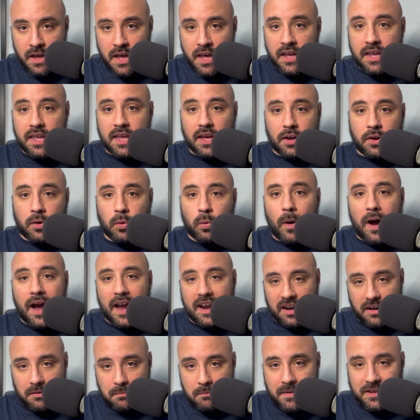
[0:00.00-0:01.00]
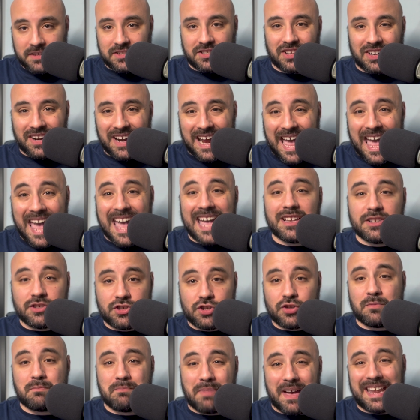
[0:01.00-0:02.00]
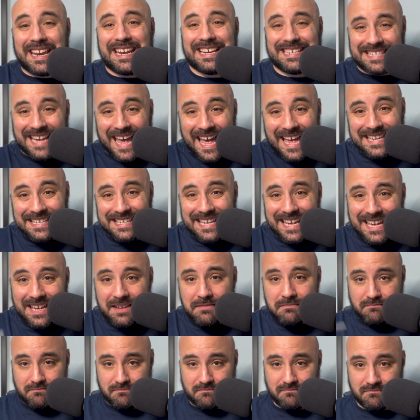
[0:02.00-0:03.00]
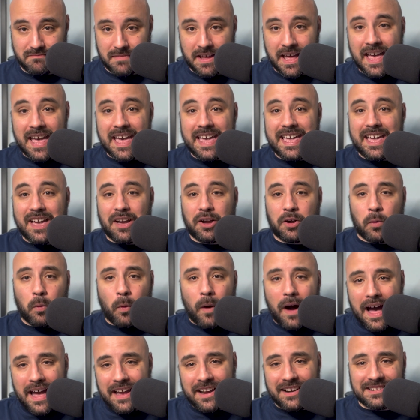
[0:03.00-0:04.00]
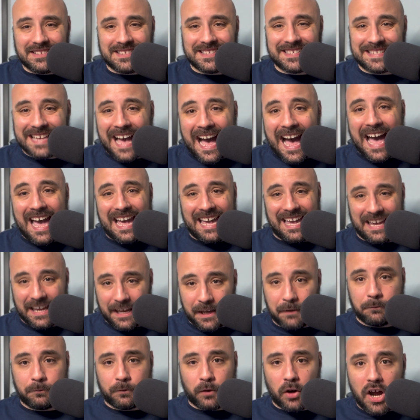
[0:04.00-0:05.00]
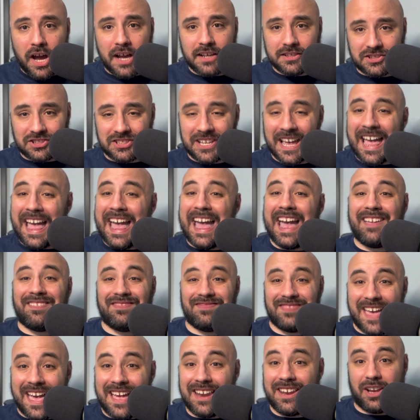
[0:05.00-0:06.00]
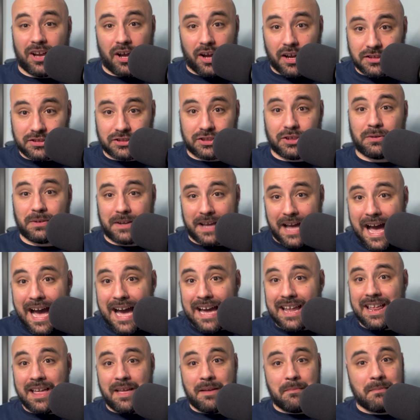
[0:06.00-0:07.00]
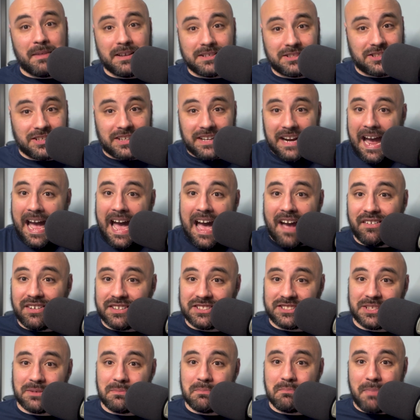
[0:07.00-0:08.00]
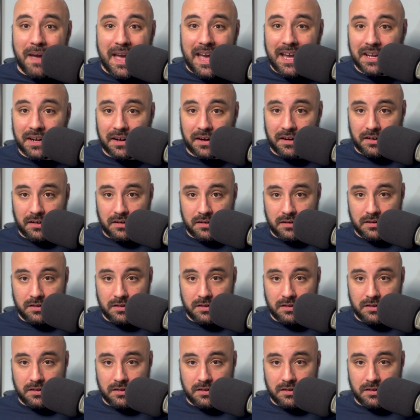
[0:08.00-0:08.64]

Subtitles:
He acquired Mr. Andrew Benintendi. He acquired Scott Efros. And then he also got Mr. Harrison Bader.